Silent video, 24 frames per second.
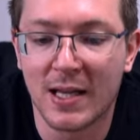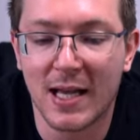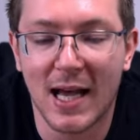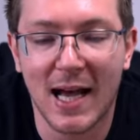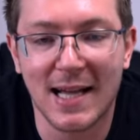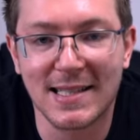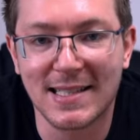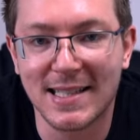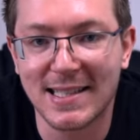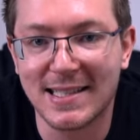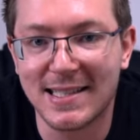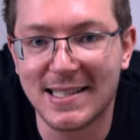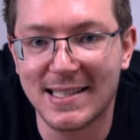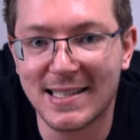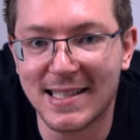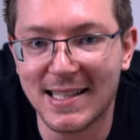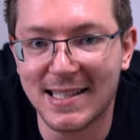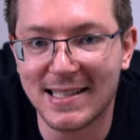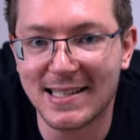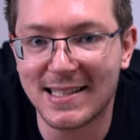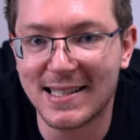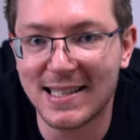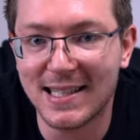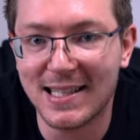has a
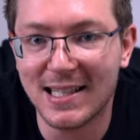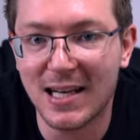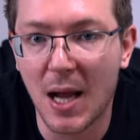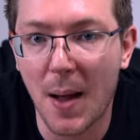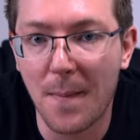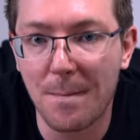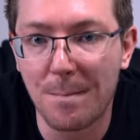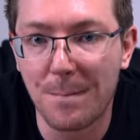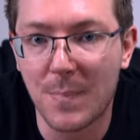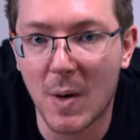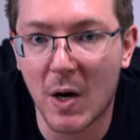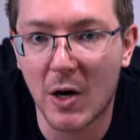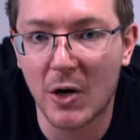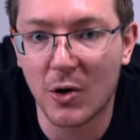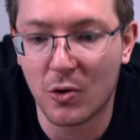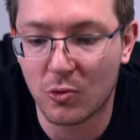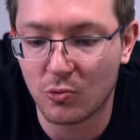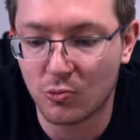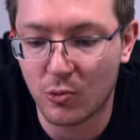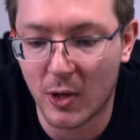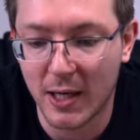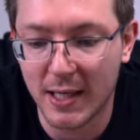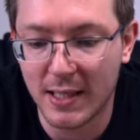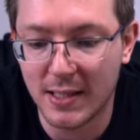sixteen
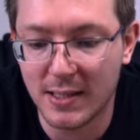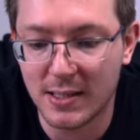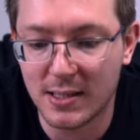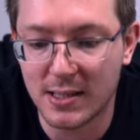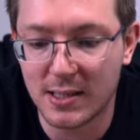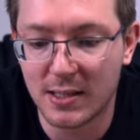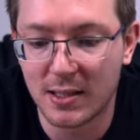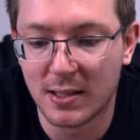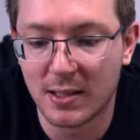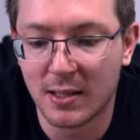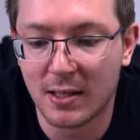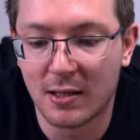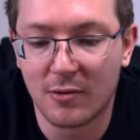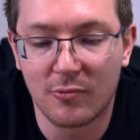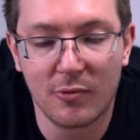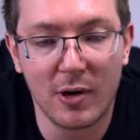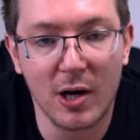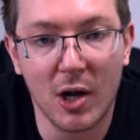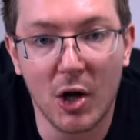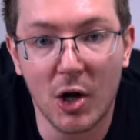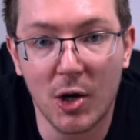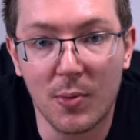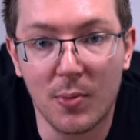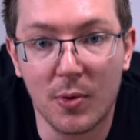mile range,
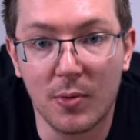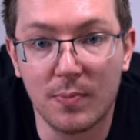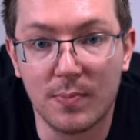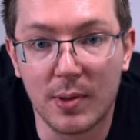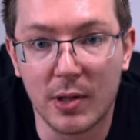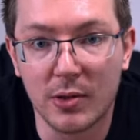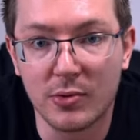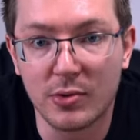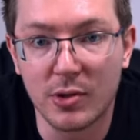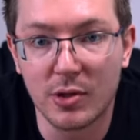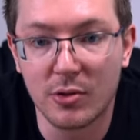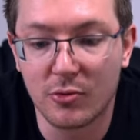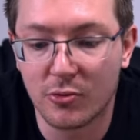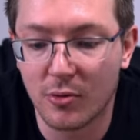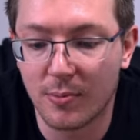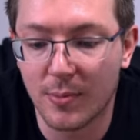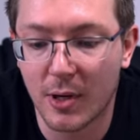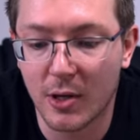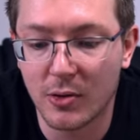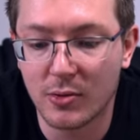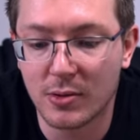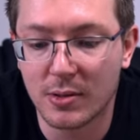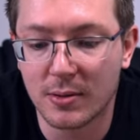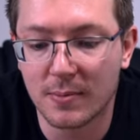reliable Bluetooth
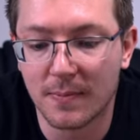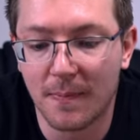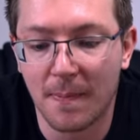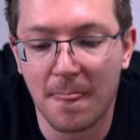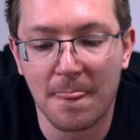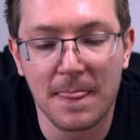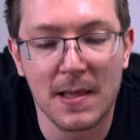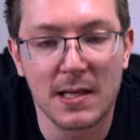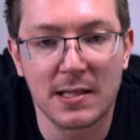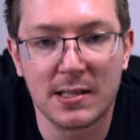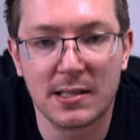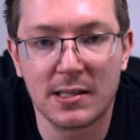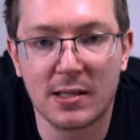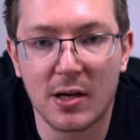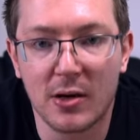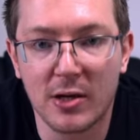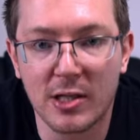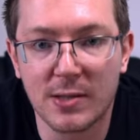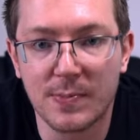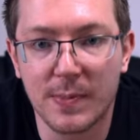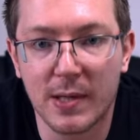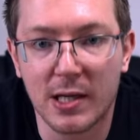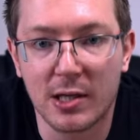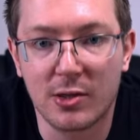remote,
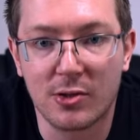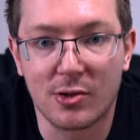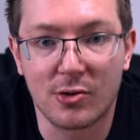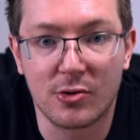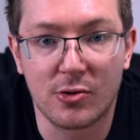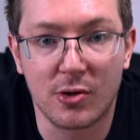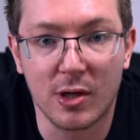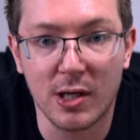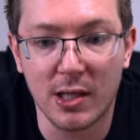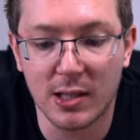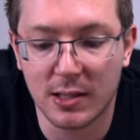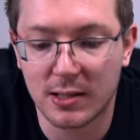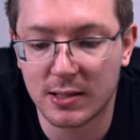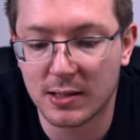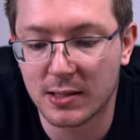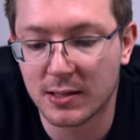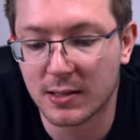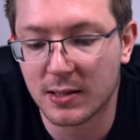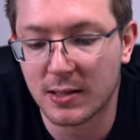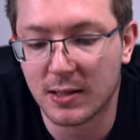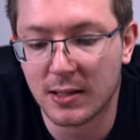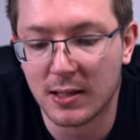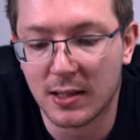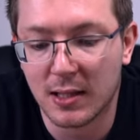seismic
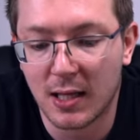trucks,